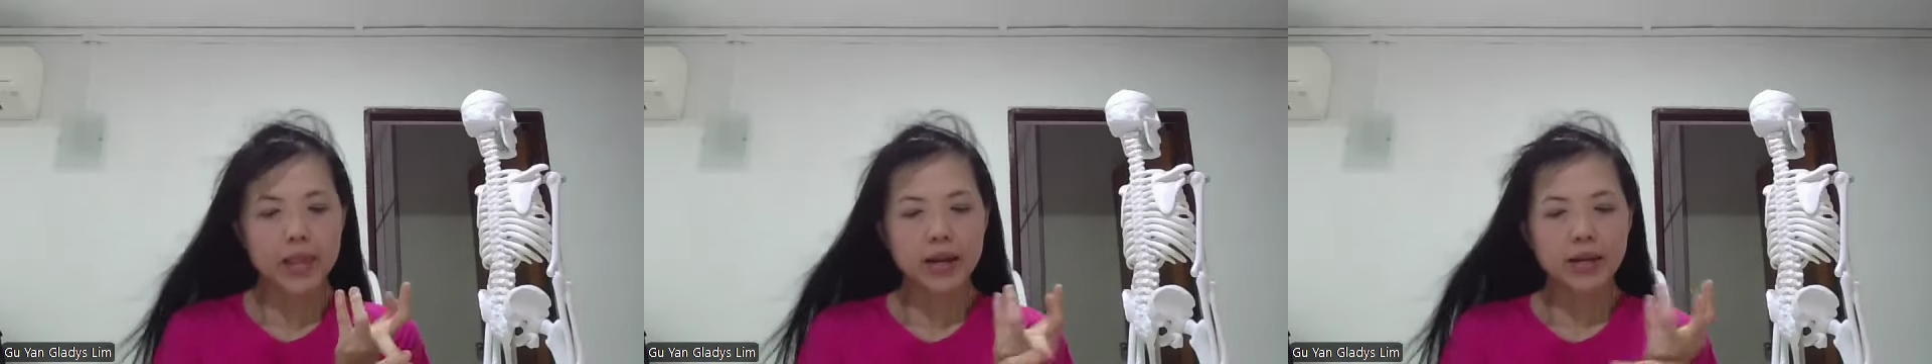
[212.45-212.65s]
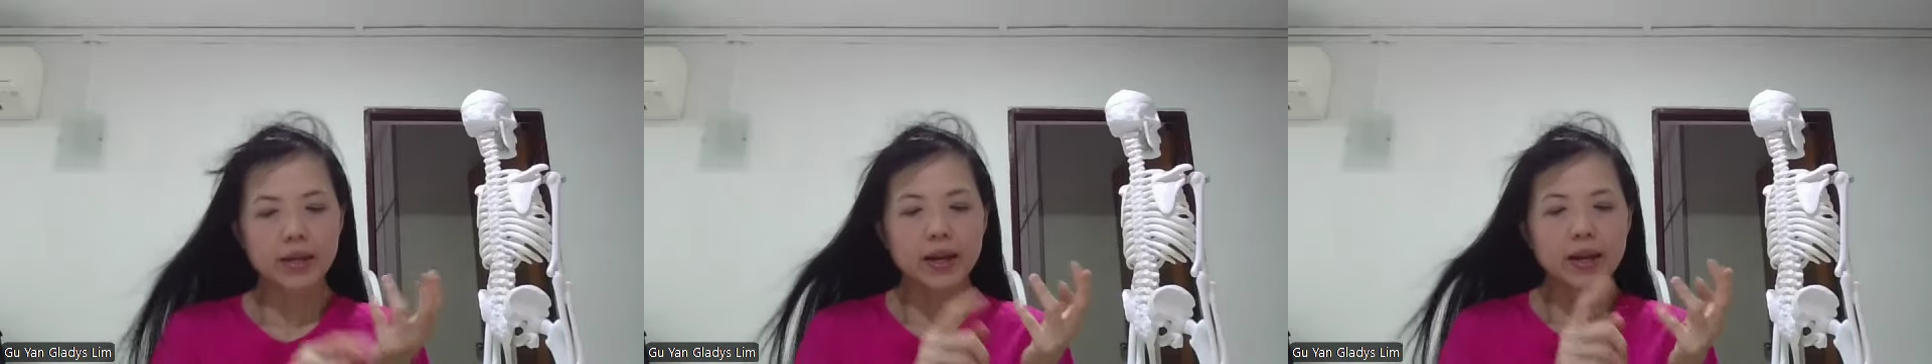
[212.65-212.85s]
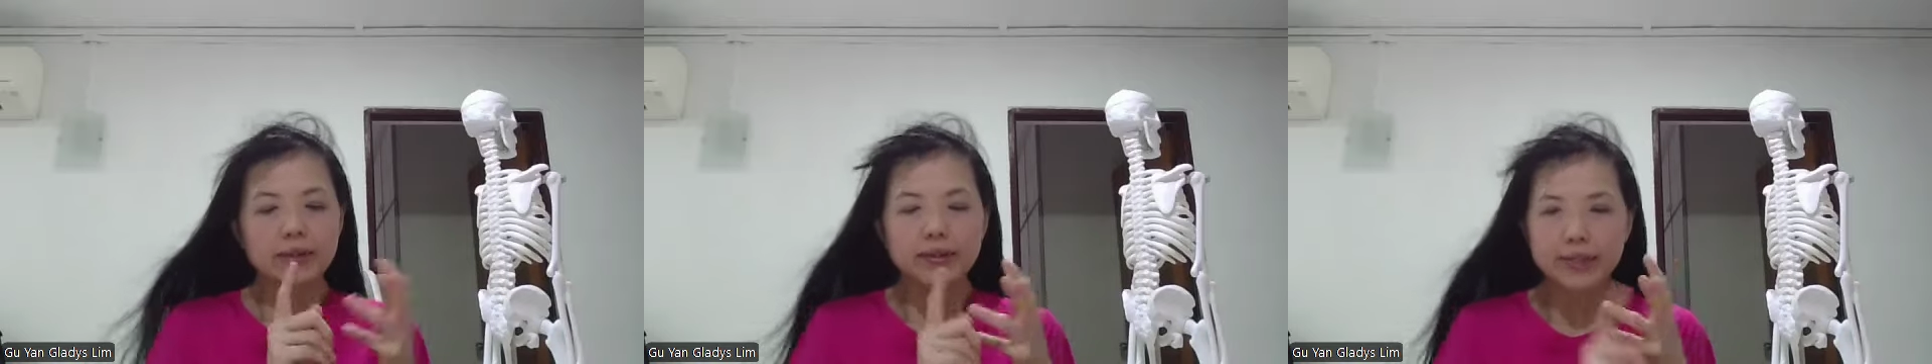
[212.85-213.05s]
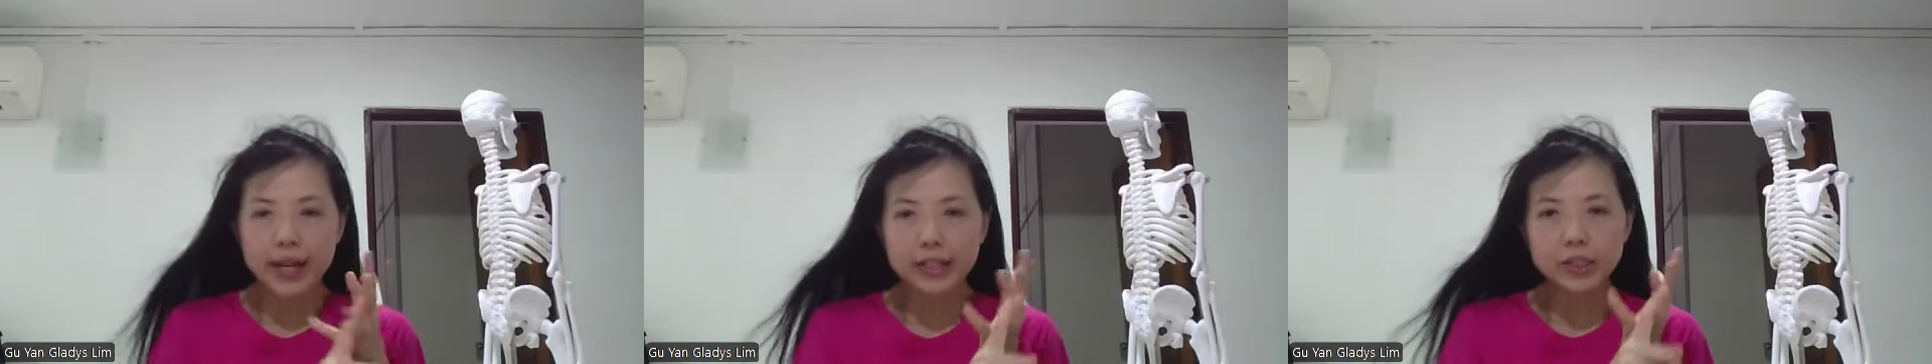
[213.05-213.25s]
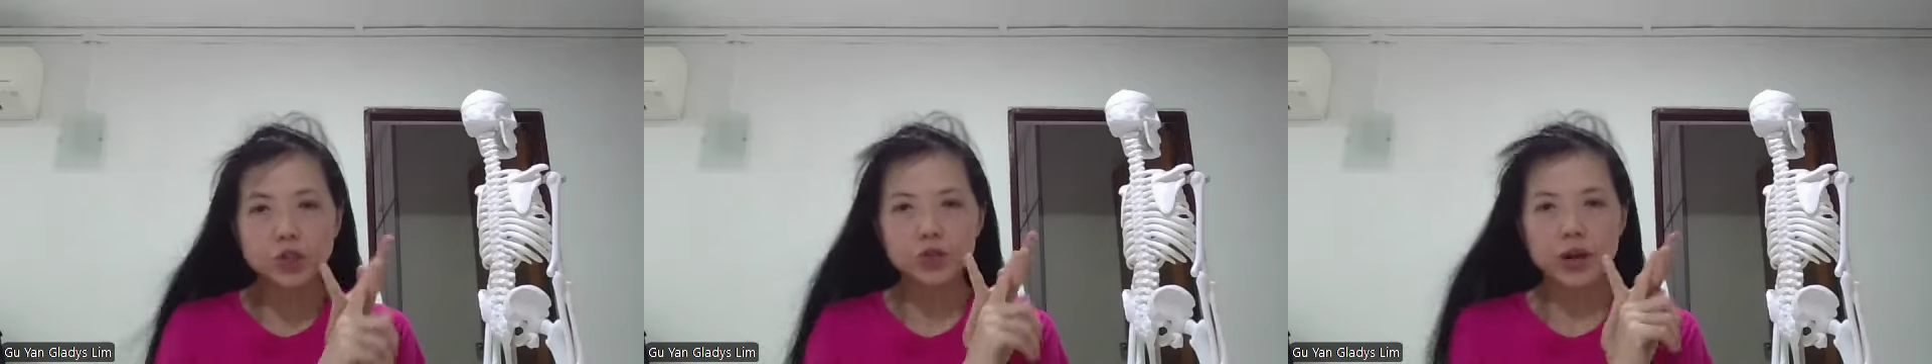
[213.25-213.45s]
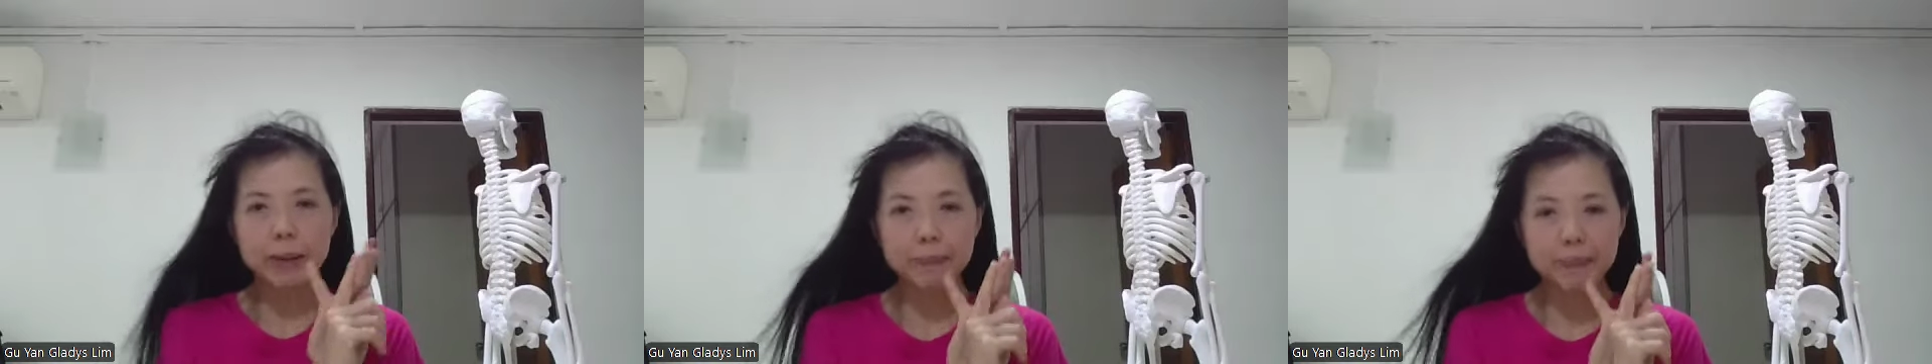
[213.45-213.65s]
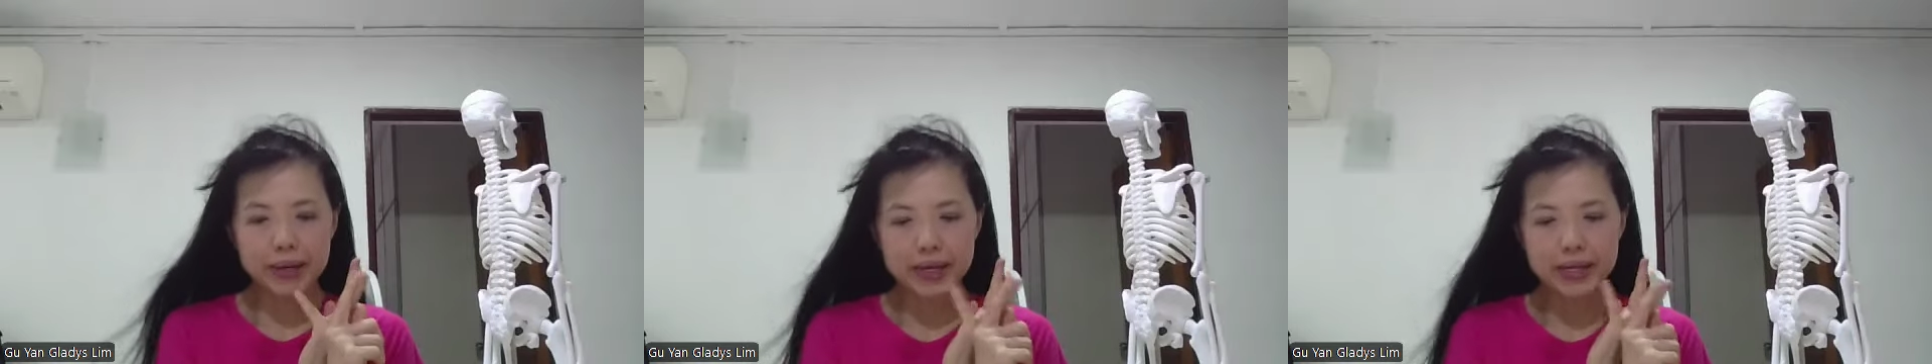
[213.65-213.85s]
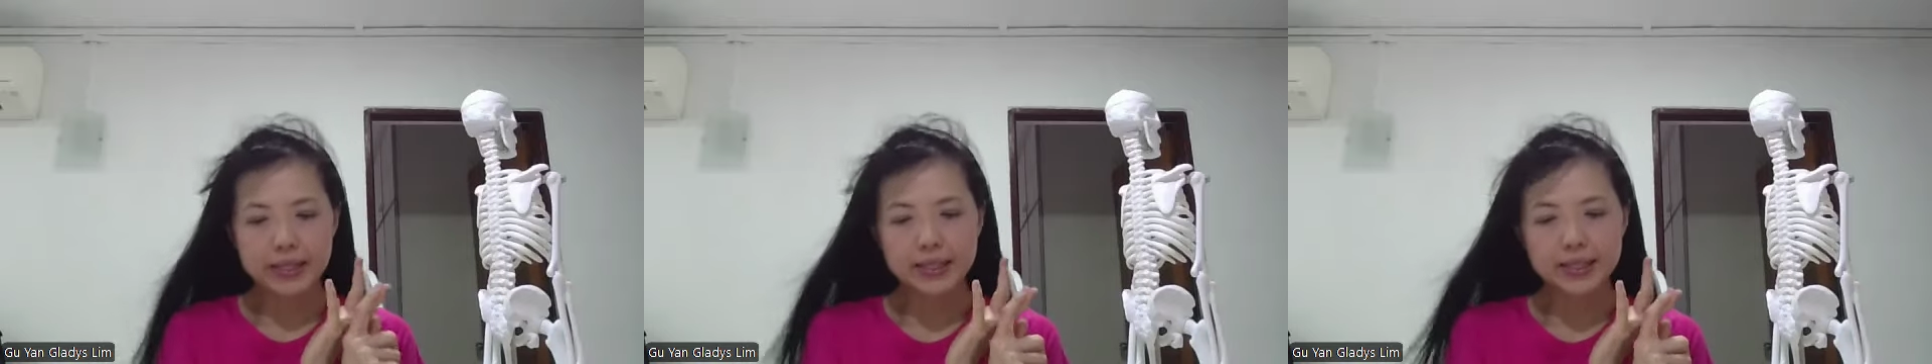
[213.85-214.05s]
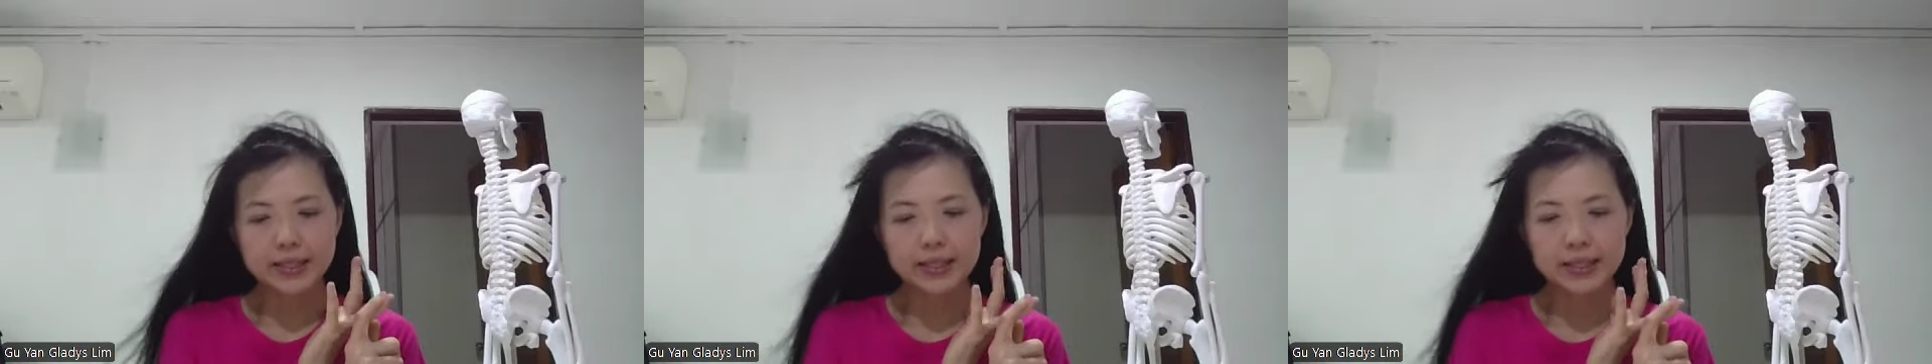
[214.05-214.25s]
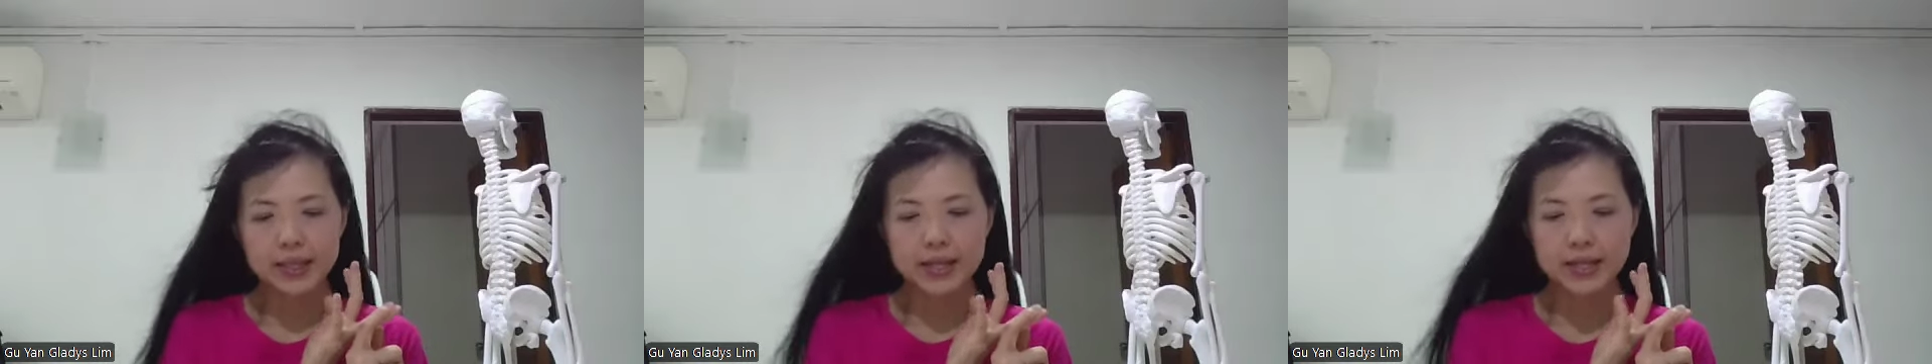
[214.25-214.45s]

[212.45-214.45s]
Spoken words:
Then night tremors